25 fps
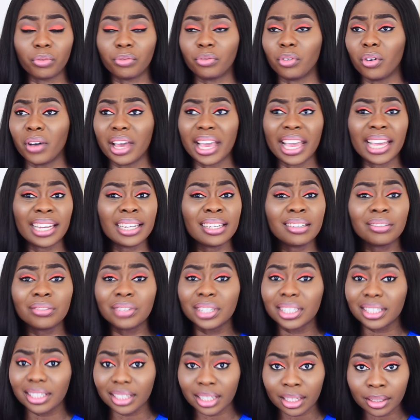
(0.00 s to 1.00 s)
for any
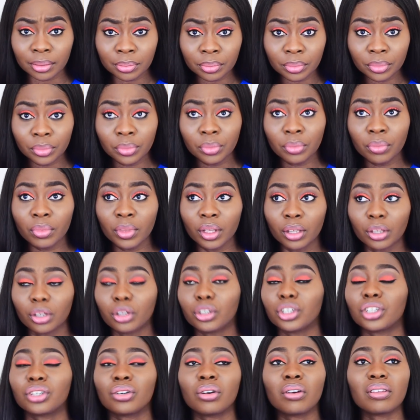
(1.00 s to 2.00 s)
reason,
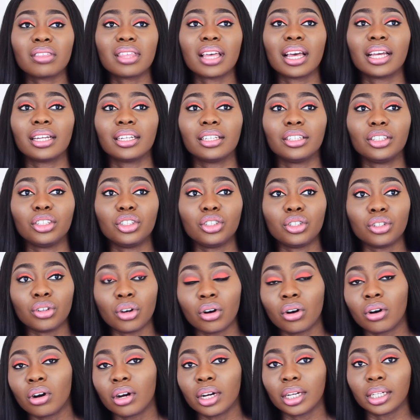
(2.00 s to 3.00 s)
You're sure that
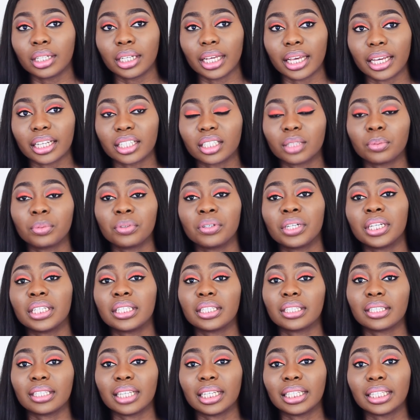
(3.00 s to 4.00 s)
your
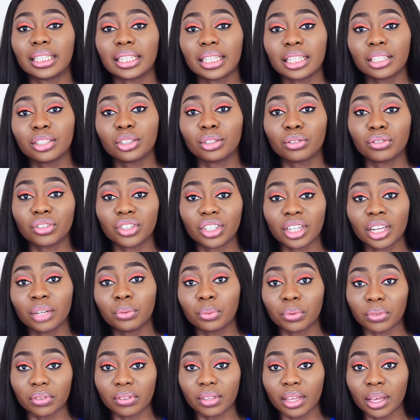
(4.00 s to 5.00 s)
experiences and the things you've
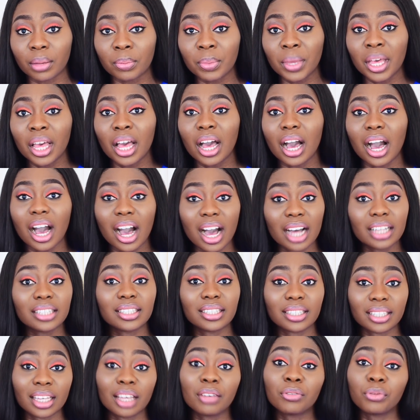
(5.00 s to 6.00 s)
shared with them are
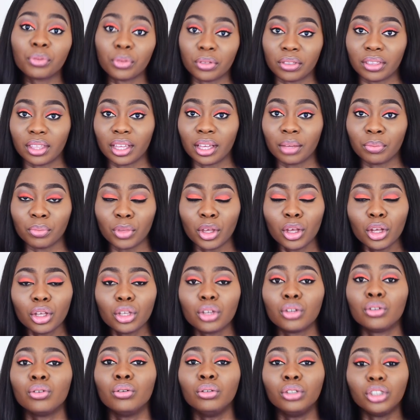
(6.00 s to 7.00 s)
safe with them.
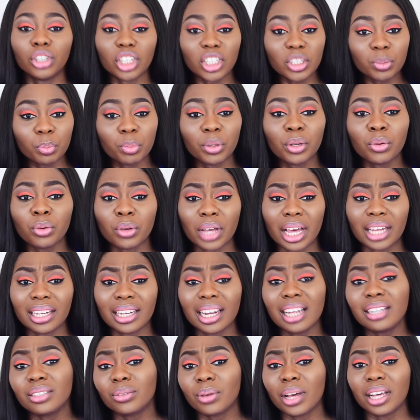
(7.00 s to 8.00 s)
You know, just being,
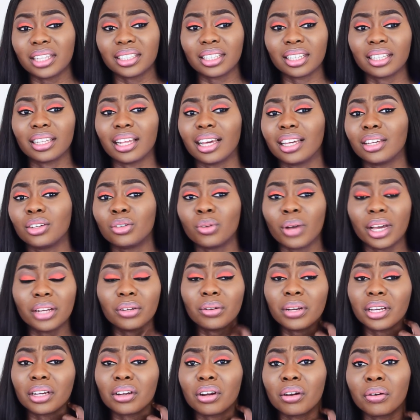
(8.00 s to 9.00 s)
and that's why I say that, you know, I
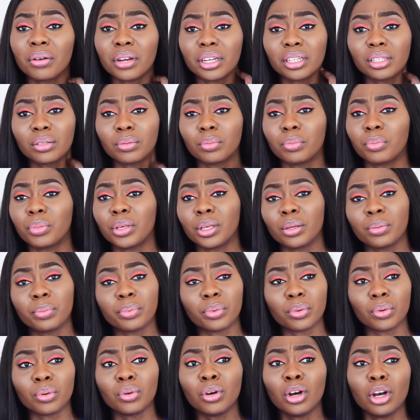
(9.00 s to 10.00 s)
don't encourage
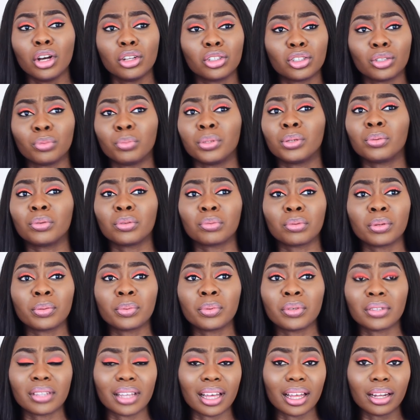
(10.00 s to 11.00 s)
people to be with
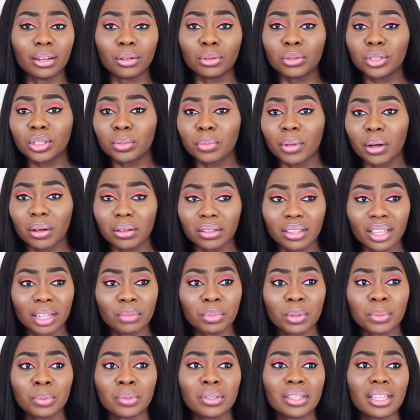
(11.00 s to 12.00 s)
people that are
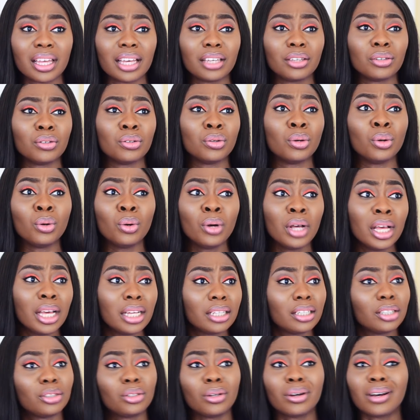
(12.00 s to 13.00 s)
loose-mouthed, people that, you know,
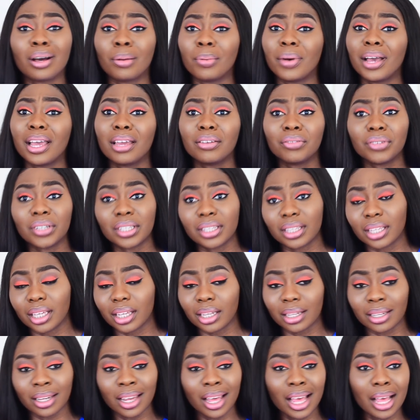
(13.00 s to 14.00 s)
they talk about
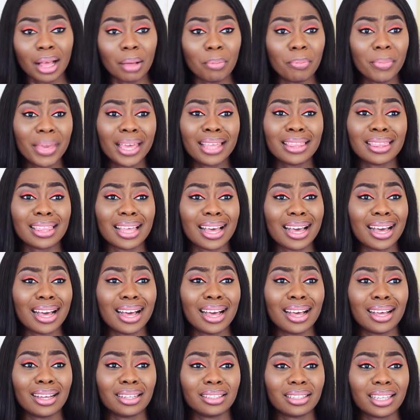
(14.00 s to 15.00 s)
everything, men that
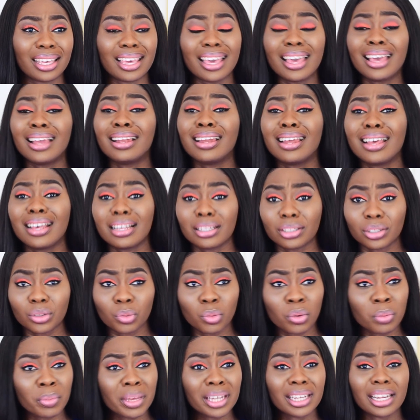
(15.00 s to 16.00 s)
are careless,
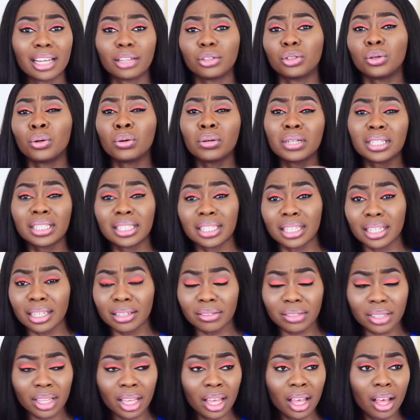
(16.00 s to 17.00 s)
women that are
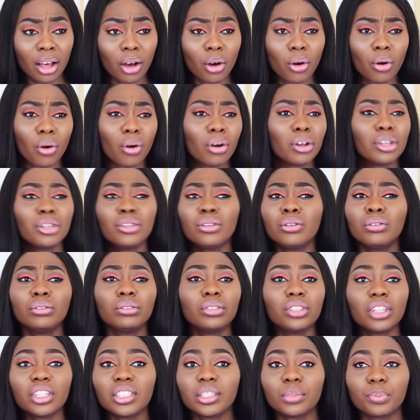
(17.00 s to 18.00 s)
talkatives, or, you
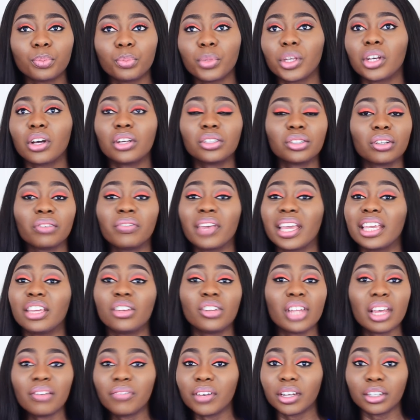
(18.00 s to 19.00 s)
know, just because of,
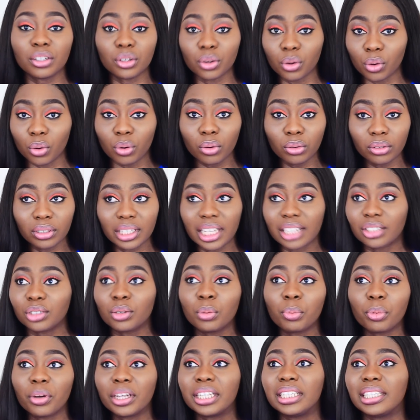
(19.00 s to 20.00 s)
you never know, there's
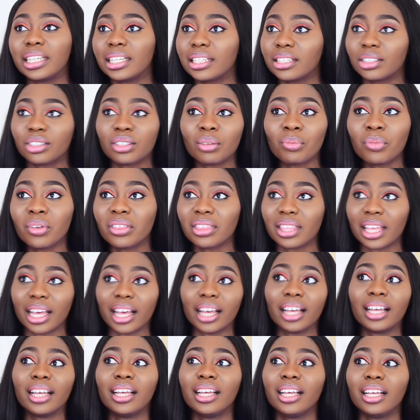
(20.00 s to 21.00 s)
no point dating someone
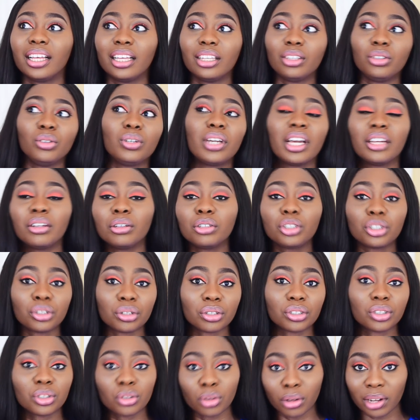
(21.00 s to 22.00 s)
that you cannot
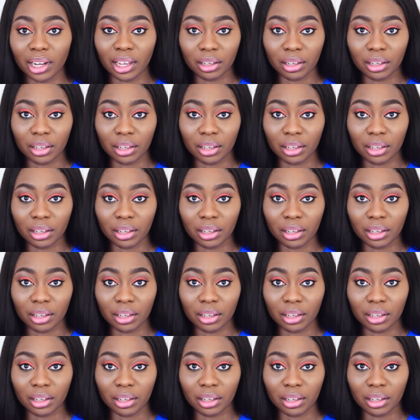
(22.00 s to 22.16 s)
trust your